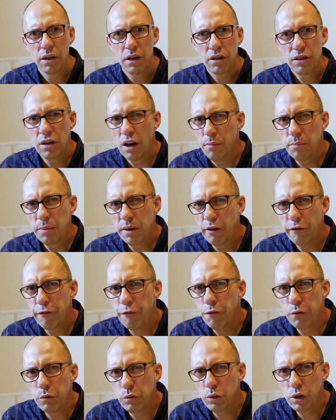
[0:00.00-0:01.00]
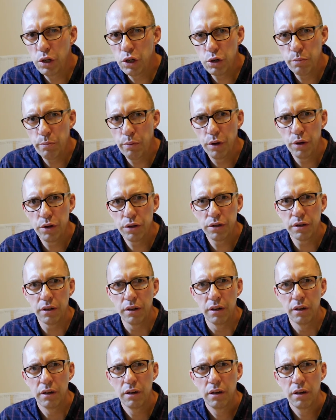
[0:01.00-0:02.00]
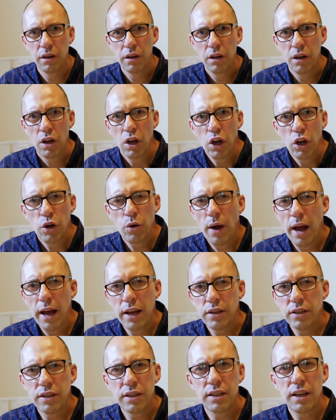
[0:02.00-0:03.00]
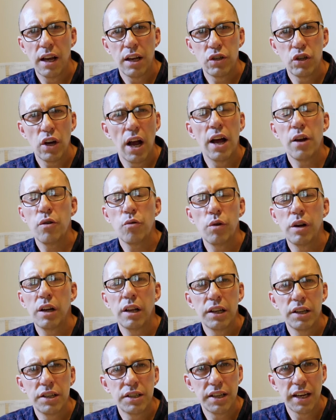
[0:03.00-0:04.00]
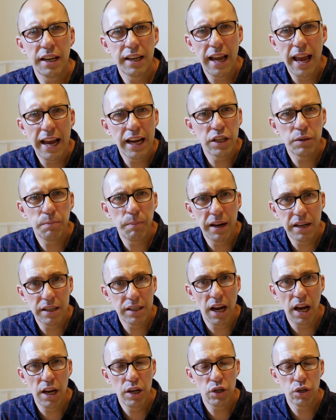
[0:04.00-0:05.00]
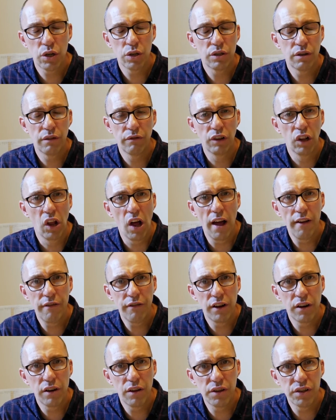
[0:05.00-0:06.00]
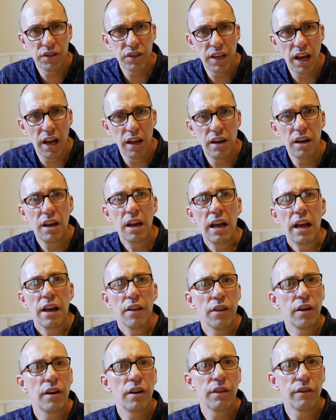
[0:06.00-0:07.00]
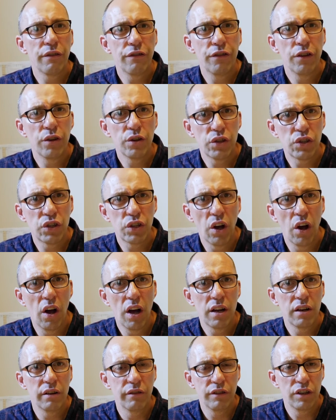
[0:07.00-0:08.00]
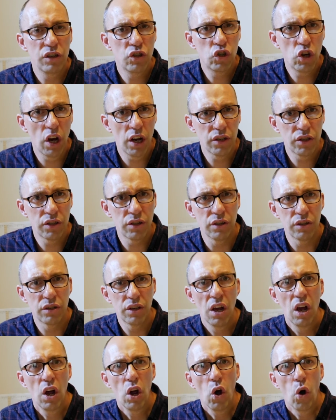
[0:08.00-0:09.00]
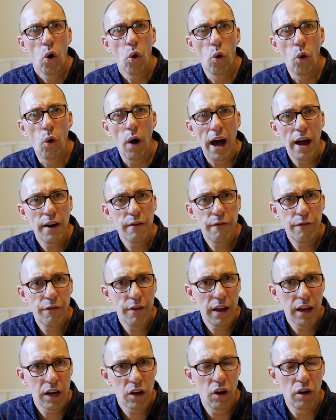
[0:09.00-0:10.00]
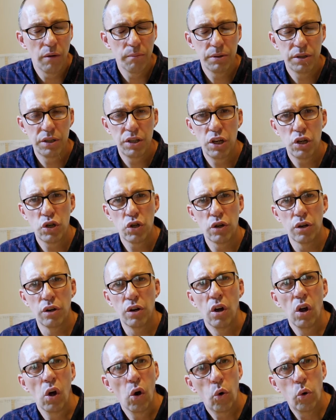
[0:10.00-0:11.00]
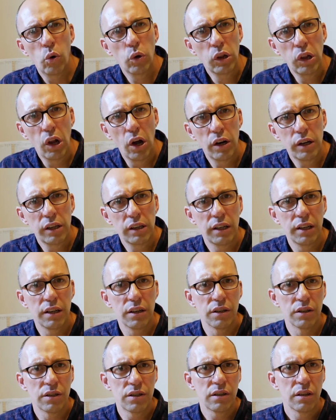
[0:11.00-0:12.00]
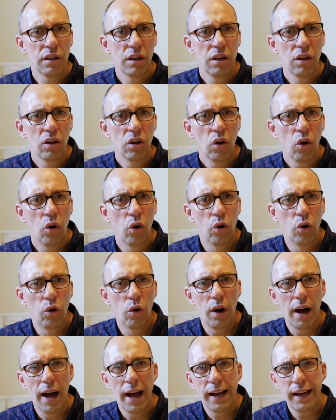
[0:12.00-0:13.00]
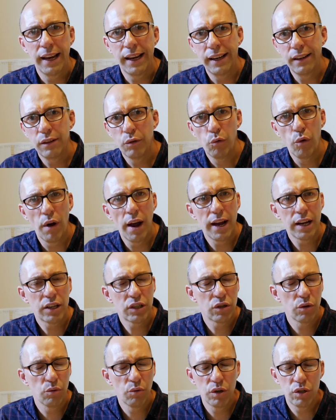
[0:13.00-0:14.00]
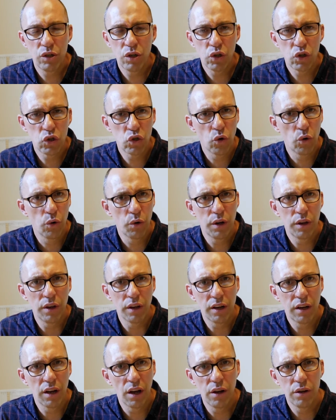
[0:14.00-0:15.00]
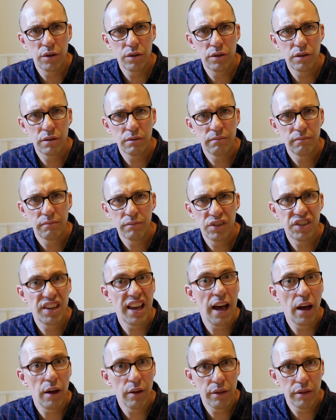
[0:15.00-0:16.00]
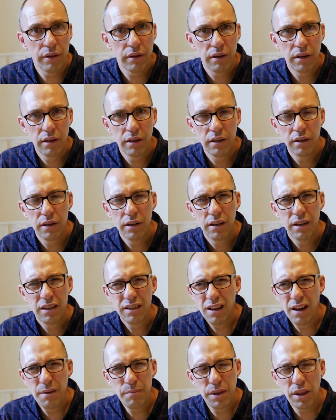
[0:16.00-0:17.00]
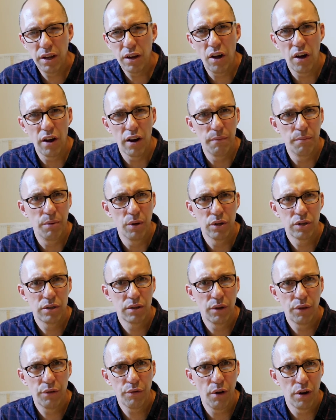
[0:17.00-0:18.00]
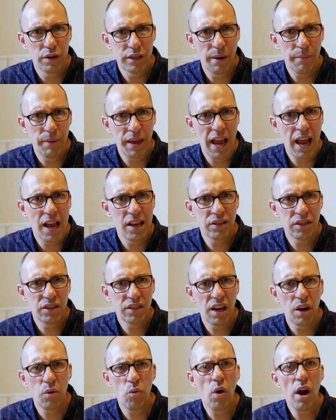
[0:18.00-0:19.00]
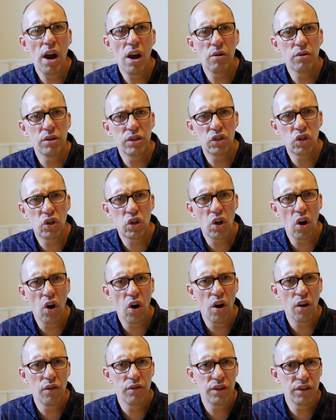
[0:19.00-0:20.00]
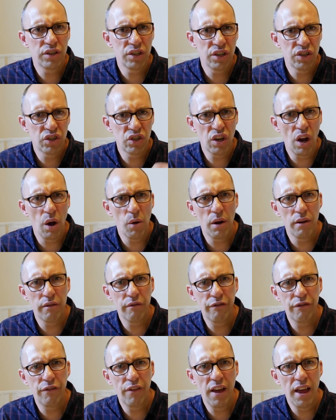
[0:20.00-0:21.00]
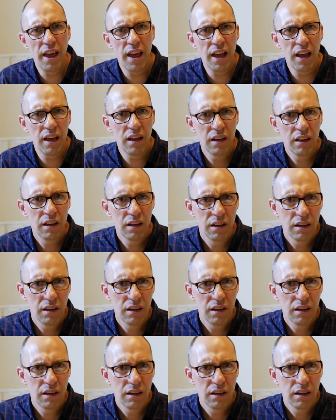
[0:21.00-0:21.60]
Don't be a foolish person who has such unrealistic expectations of life under the sun that at the first sign of injustice or unfair competition or loneliness or a rags to riches story that goes south, don't be the kind of person who throws up their hands and say, "Where is God? This is so unfair."